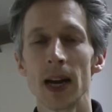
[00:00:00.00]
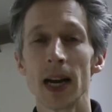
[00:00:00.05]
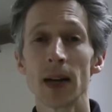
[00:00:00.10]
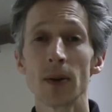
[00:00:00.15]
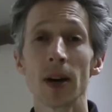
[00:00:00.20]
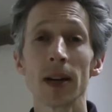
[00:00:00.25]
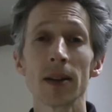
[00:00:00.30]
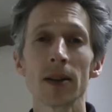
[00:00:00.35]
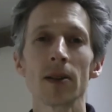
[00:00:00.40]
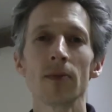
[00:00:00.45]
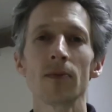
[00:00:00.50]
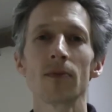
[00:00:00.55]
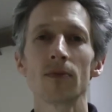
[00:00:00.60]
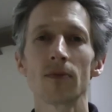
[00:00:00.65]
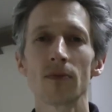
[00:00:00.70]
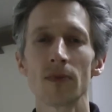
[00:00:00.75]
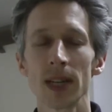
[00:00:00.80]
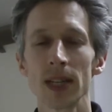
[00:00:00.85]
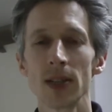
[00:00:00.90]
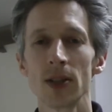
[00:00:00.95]
Anyway, I'm going to
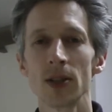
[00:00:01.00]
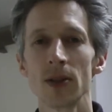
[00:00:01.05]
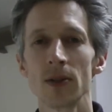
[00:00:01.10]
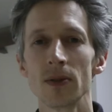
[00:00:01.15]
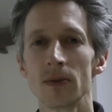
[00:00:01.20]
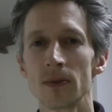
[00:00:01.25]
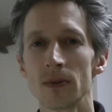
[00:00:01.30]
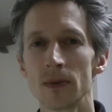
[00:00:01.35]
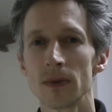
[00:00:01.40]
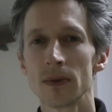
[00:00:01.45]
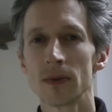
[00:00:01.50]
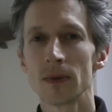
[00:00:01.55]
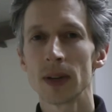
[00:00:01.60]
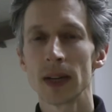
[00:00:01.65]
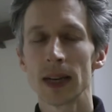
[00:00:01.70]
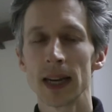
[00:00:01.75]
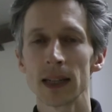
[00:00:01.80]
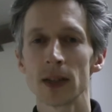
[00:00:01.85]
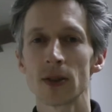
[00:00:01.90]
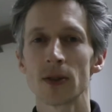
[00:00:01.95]
read you
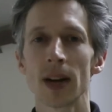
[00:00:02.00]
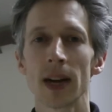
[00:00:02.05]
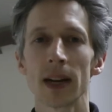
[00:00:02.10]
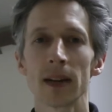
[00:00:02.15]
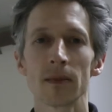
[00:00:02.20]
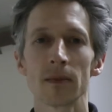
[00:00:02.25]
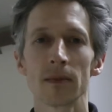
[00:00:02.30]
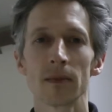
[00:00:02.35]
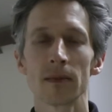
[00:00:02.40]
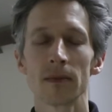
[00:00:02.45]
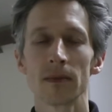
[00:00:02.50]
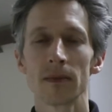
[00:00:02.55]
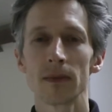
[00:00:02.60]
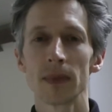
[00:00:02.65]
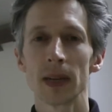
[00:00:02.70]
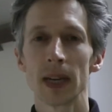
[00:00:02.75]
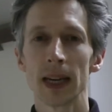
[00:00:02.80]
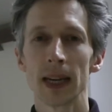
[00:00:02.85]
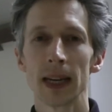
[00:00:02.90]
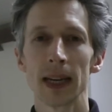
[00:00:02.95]
an extract
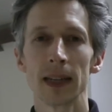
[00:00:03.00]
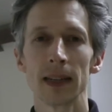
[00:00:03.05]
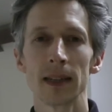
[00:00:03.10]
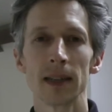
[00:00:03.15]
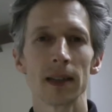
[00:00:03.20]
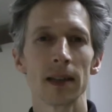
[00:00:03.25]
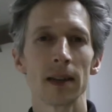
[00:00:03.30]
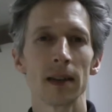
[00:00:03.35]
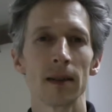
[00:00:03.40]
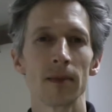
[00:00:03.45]
and